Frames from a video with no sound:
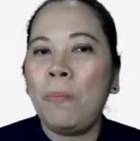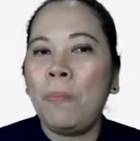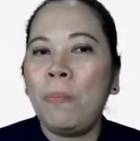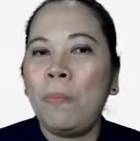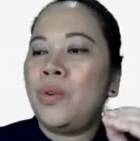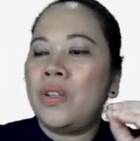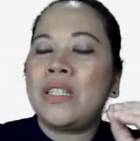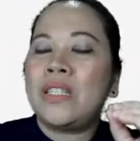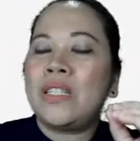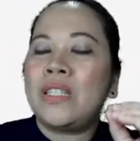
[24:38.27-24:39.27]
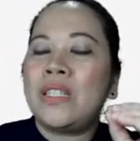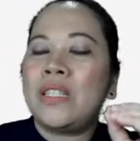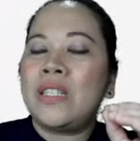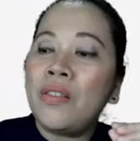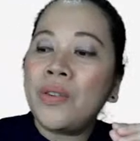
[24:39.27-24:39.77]
so since
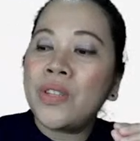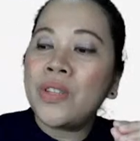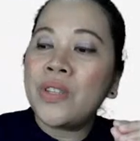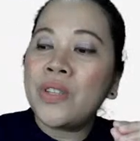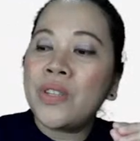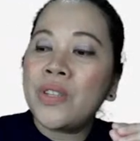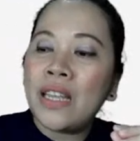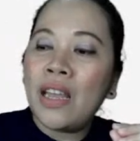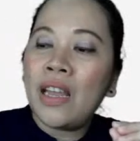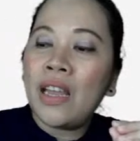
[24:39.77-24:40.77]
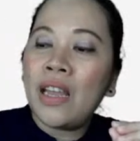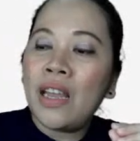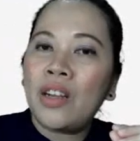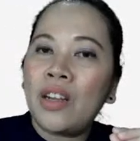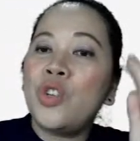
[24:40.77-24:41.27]
0, 0 is here,
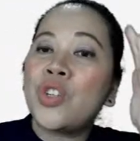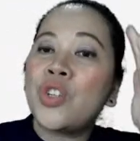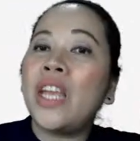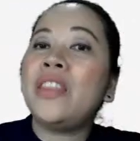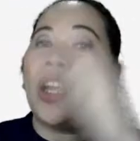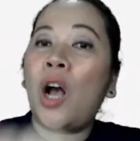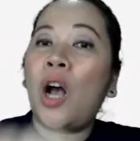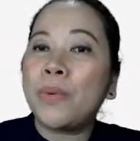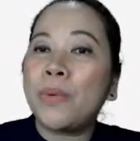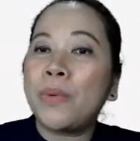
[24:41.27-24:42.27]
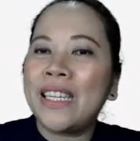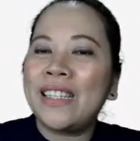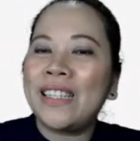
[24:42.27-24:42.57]
you shade the opposite.